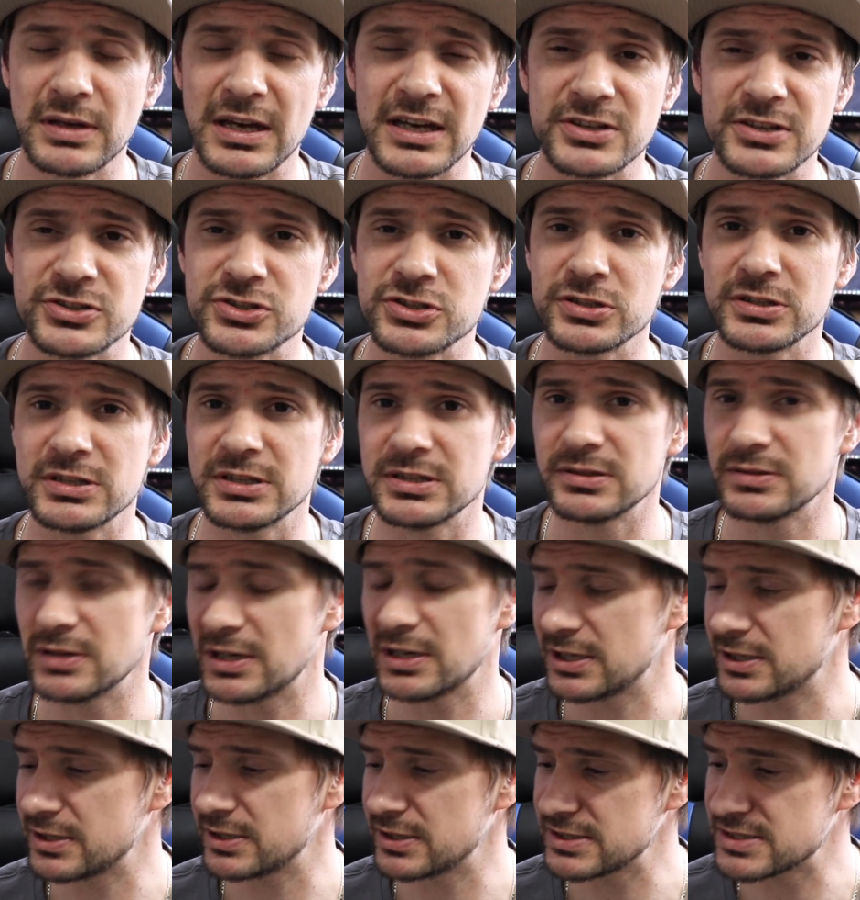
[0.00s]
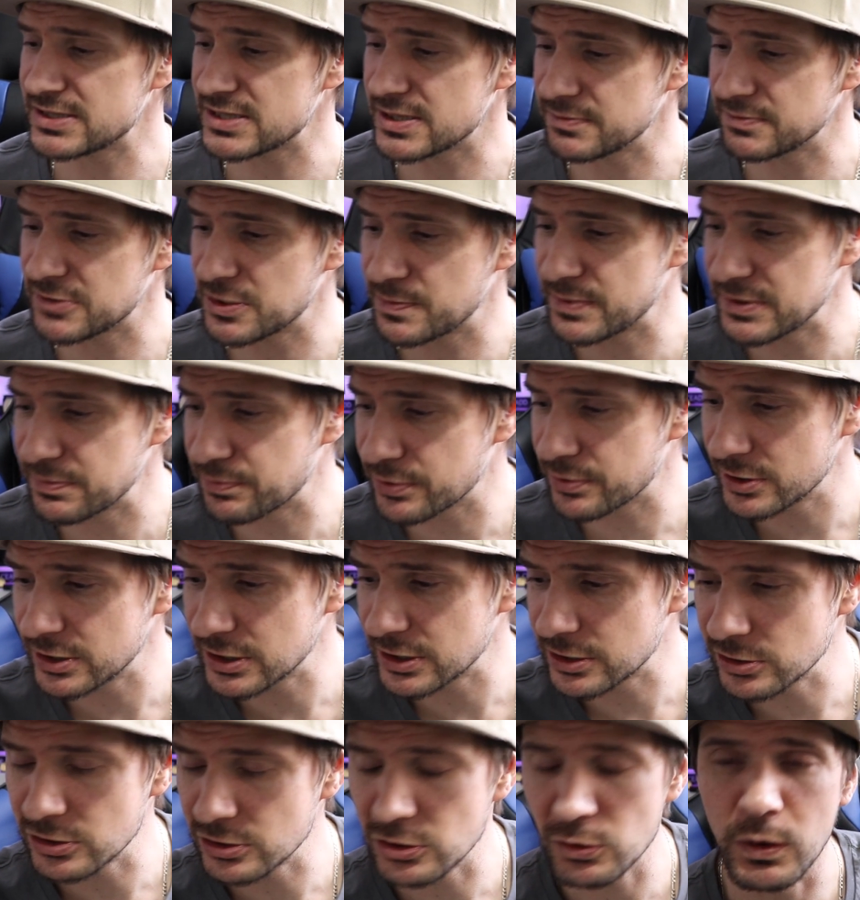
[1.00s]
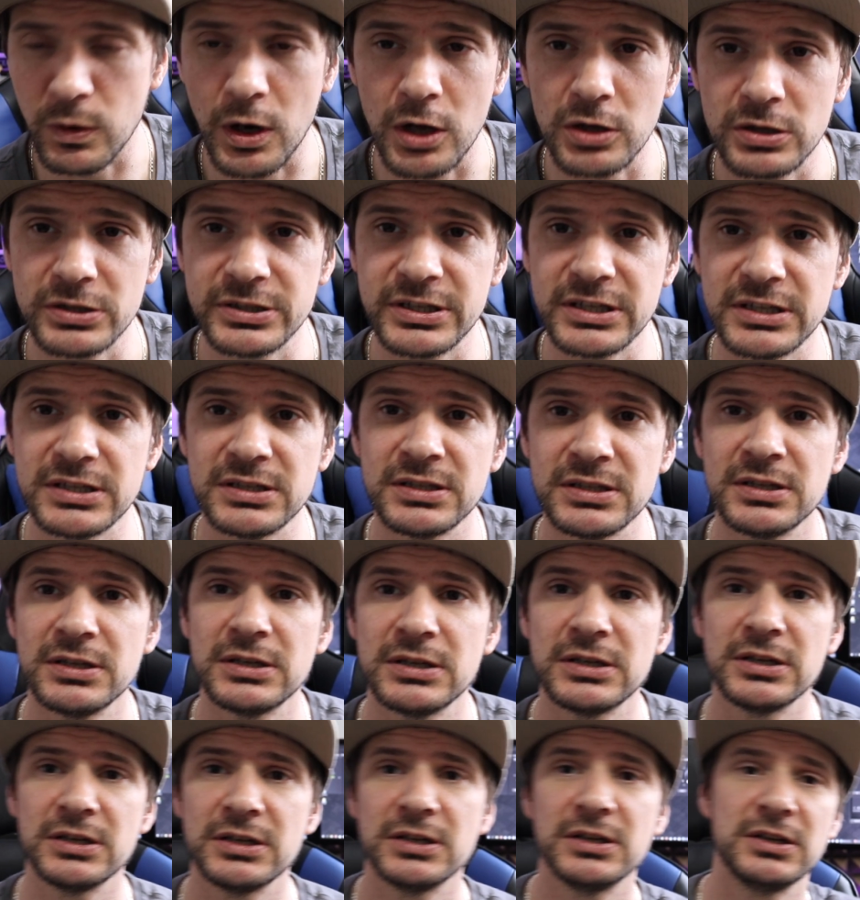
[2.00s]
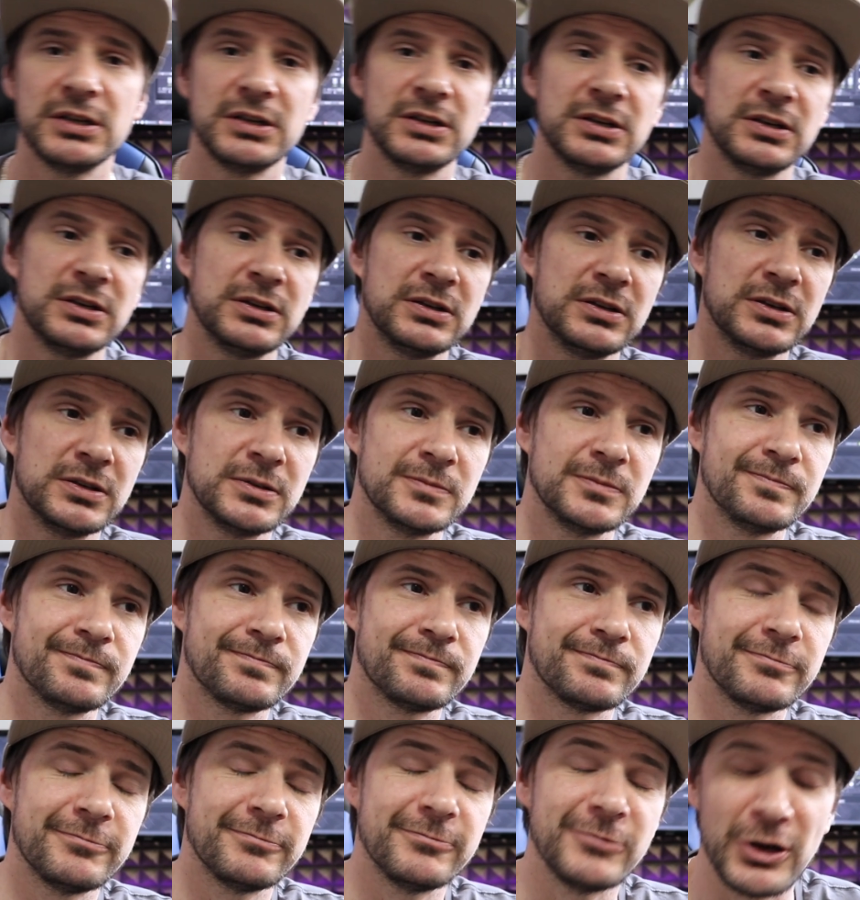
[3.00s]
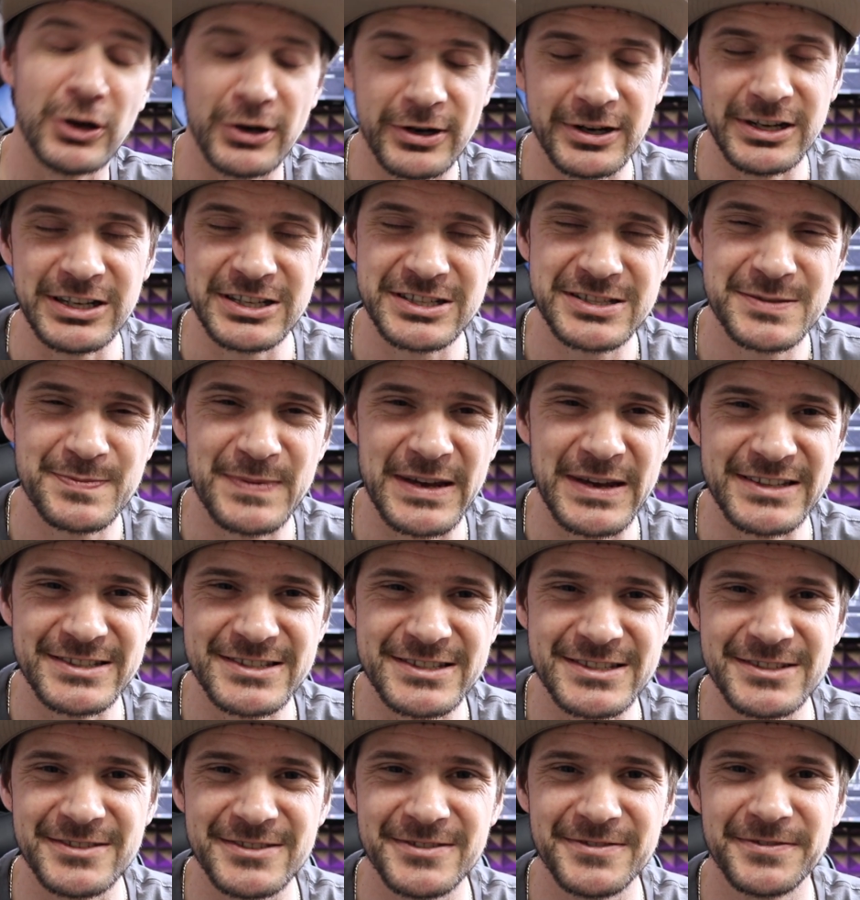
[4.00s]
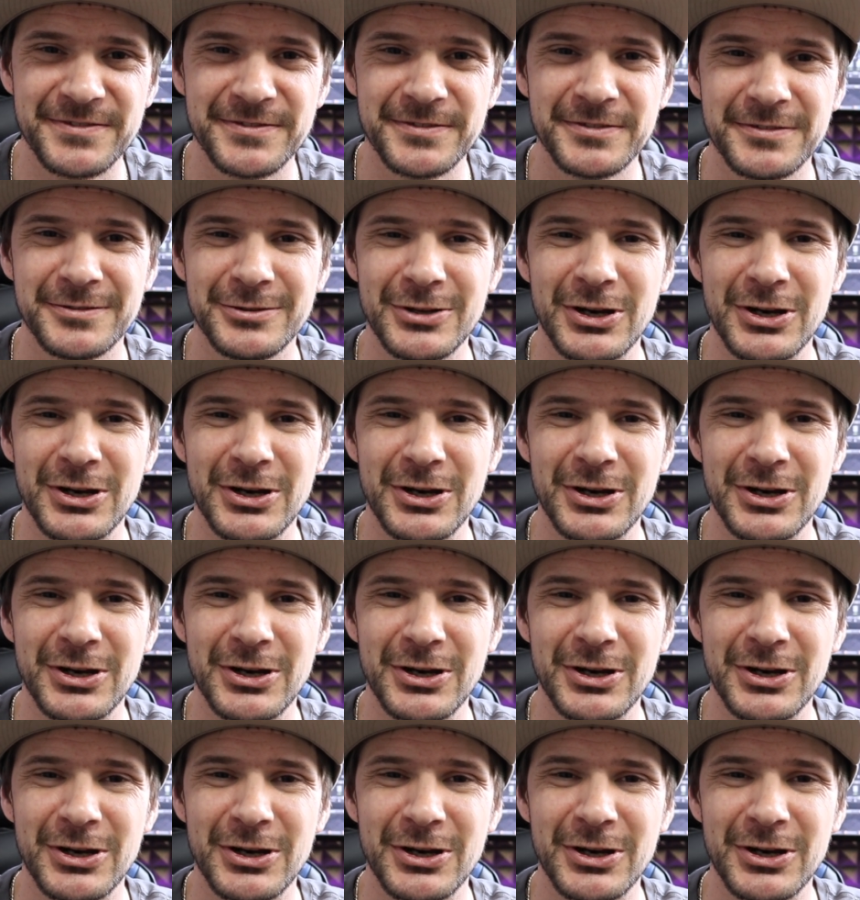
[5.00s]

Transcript: actually, they seem to be pretty good quality. Very expensive.